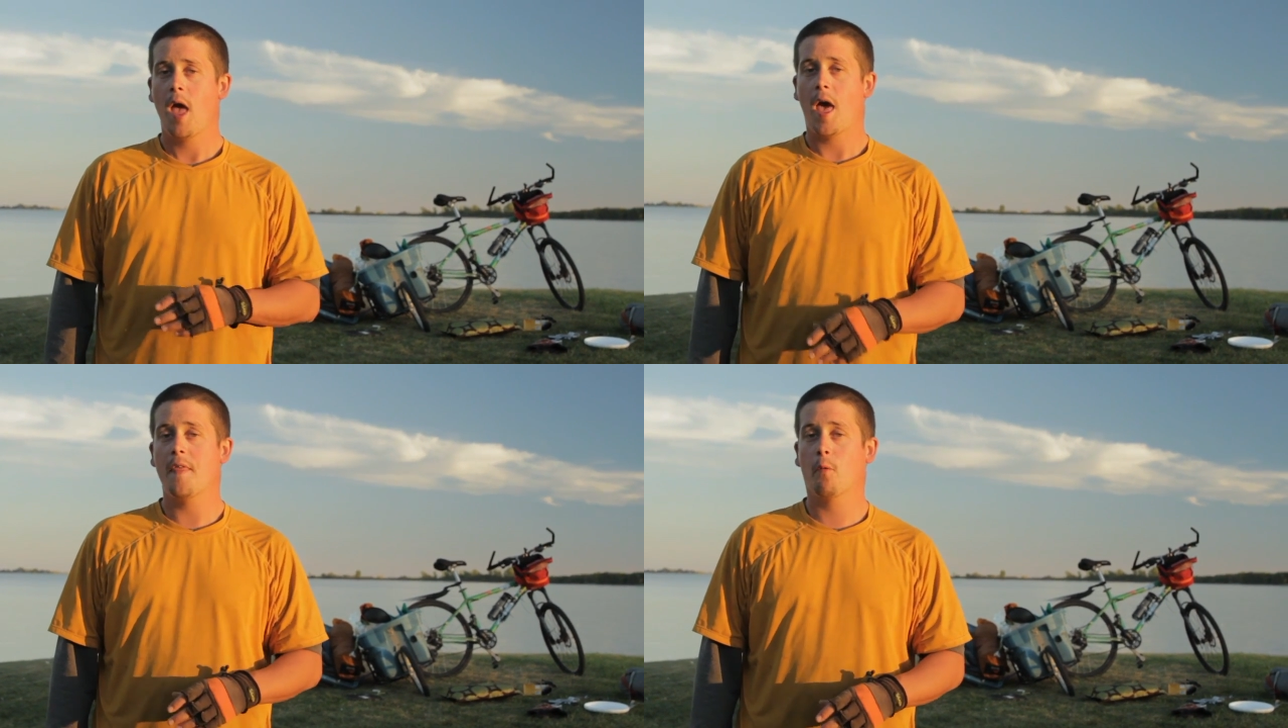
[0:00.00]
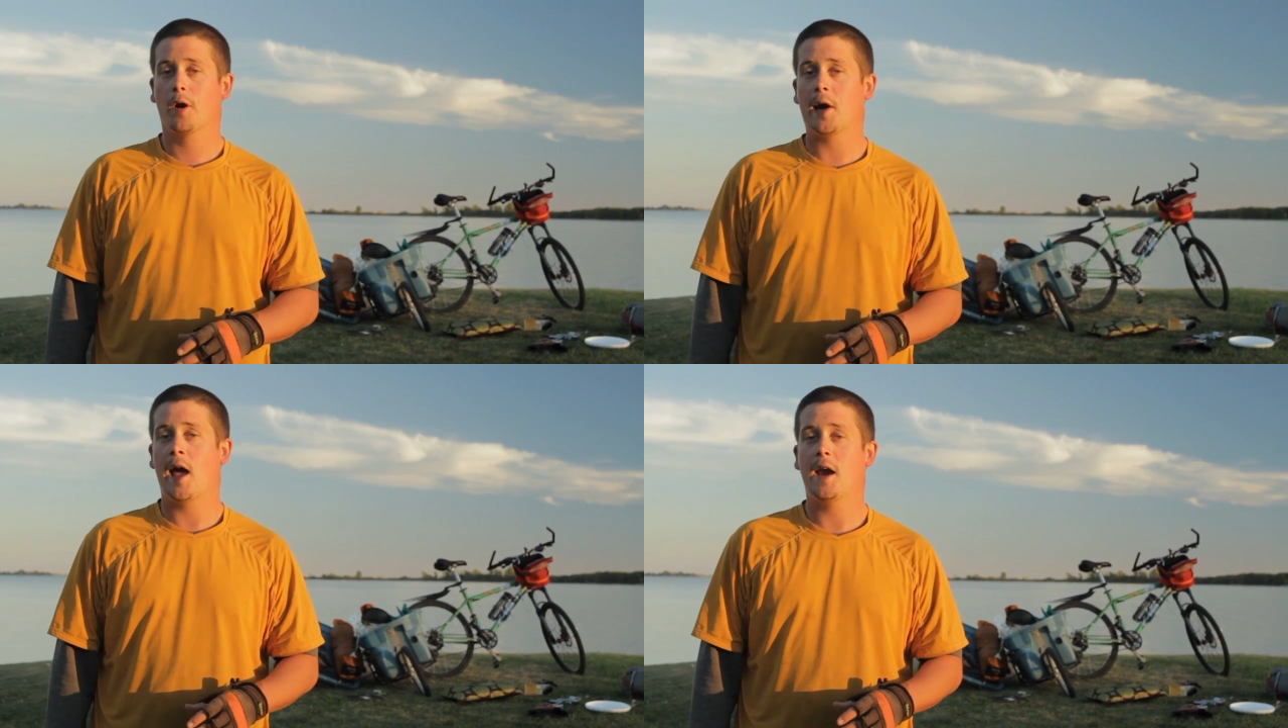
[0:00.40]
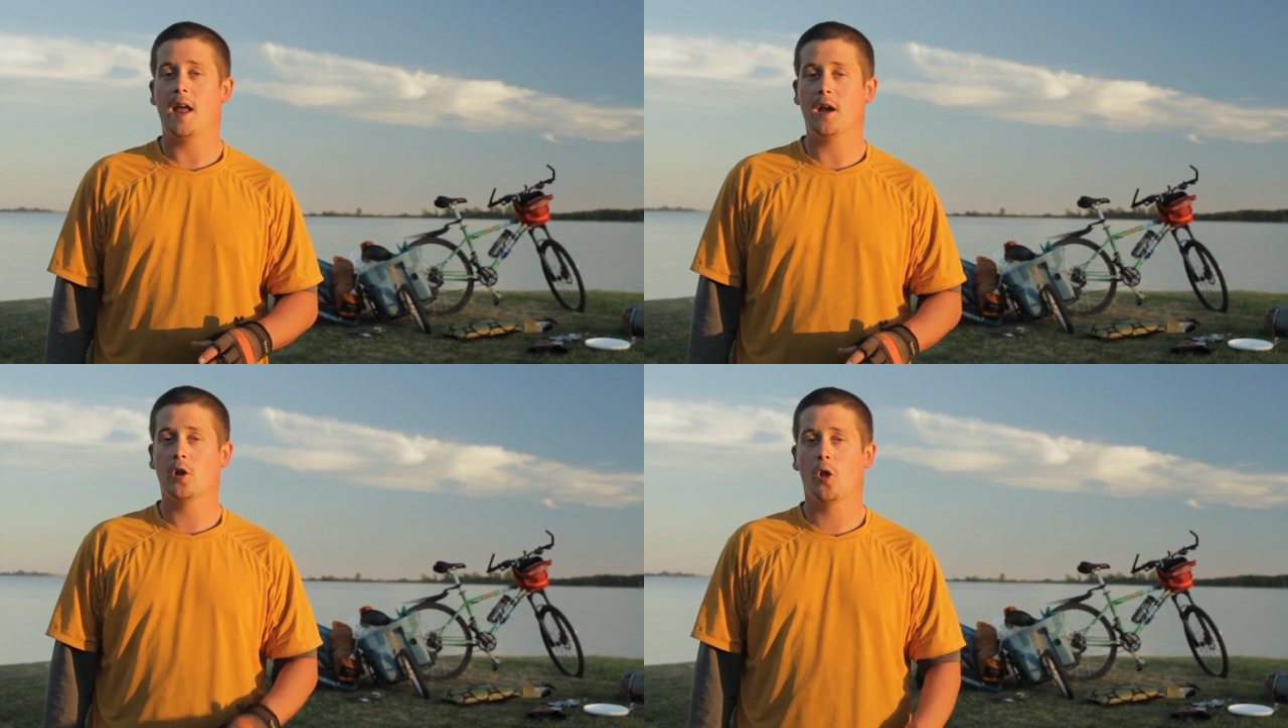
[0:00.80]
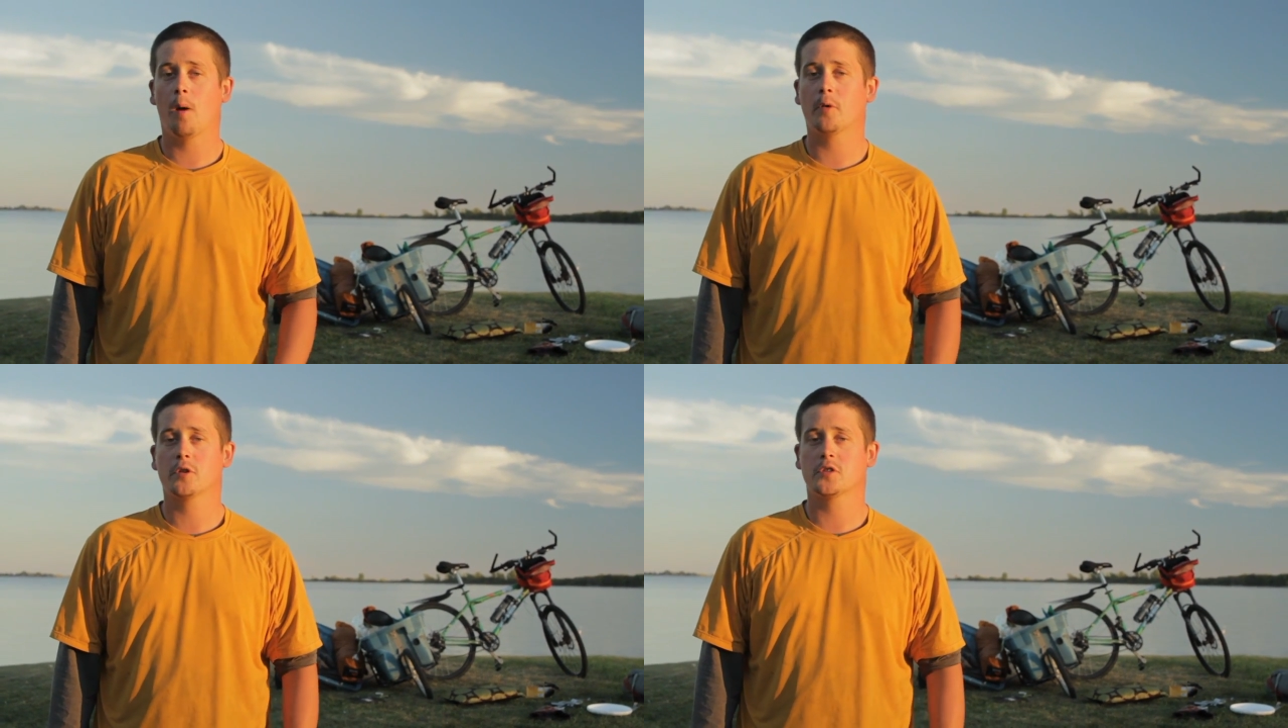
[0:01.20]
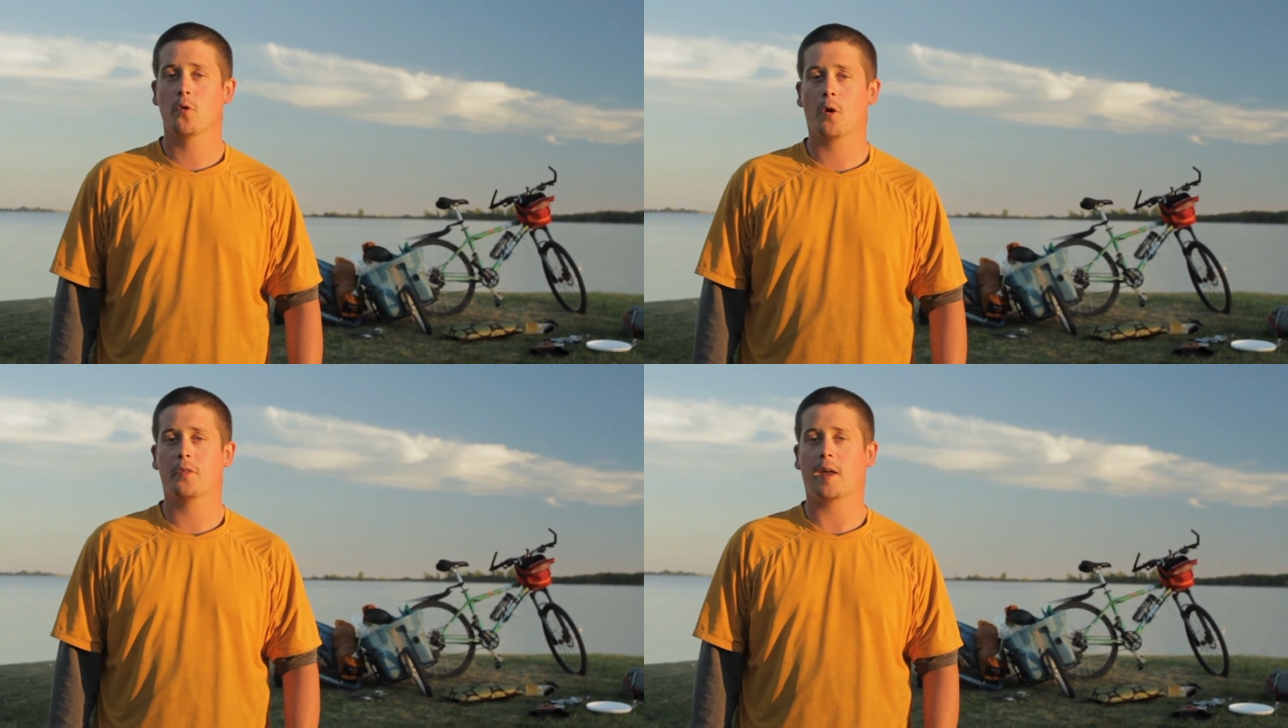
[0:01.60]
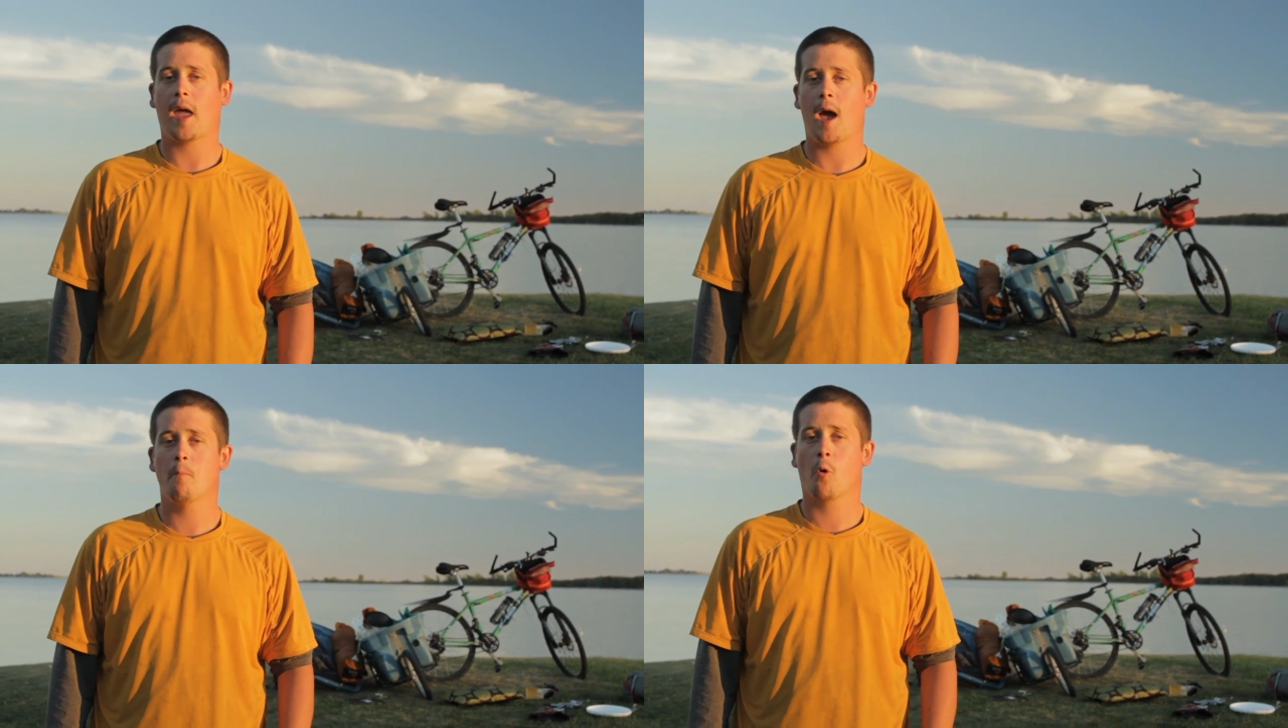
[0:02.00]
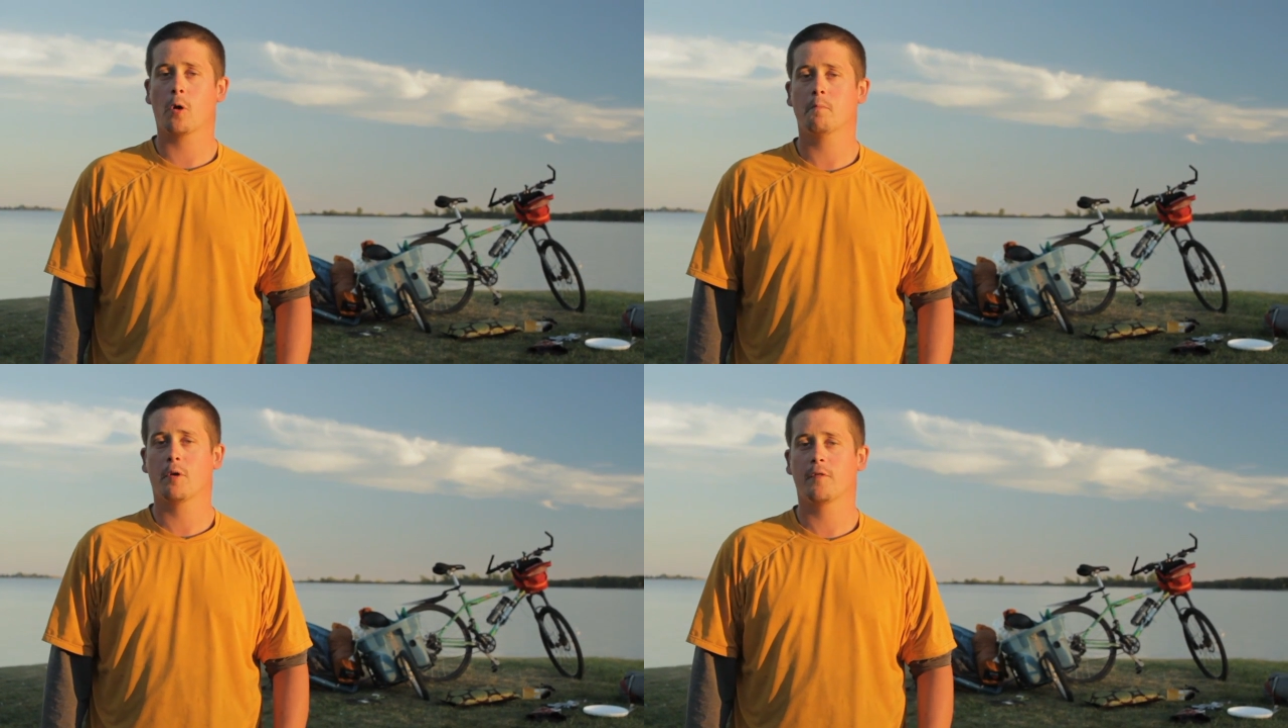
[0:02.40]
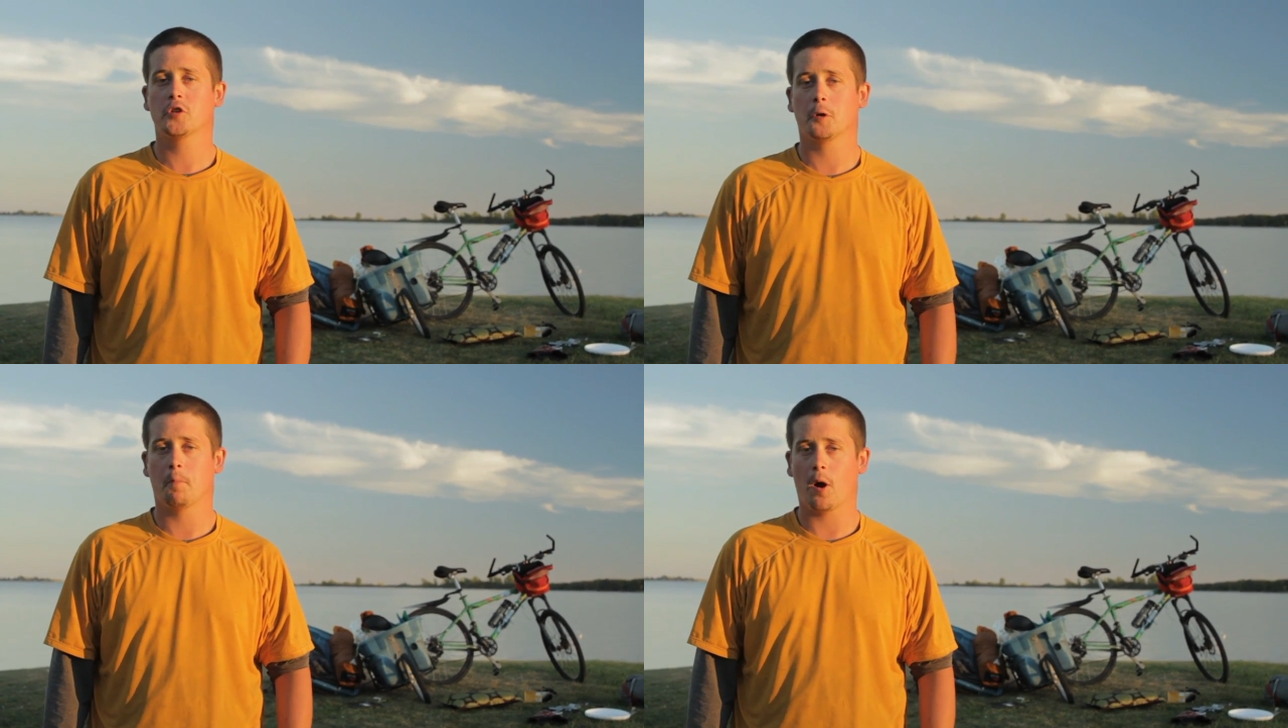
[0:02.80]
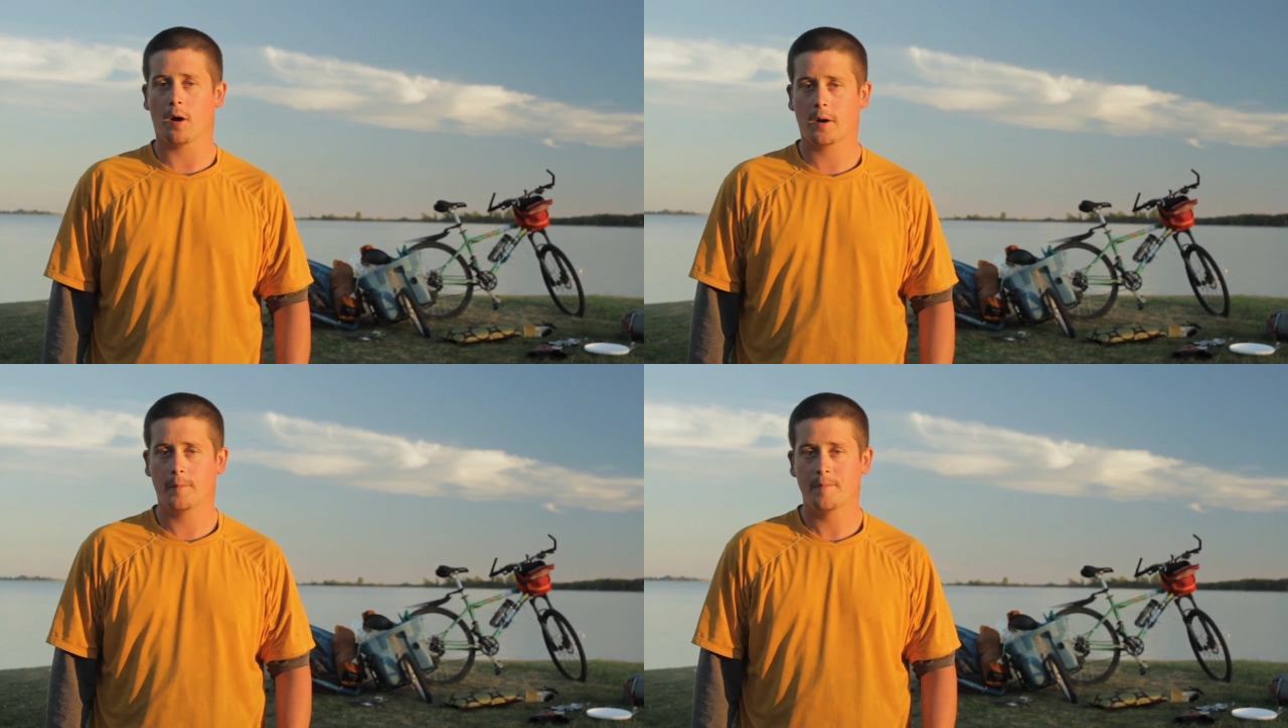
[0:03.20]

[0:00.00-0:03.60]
and then we're gonna head 8 kilometers north to Camp Morton Provincial Park.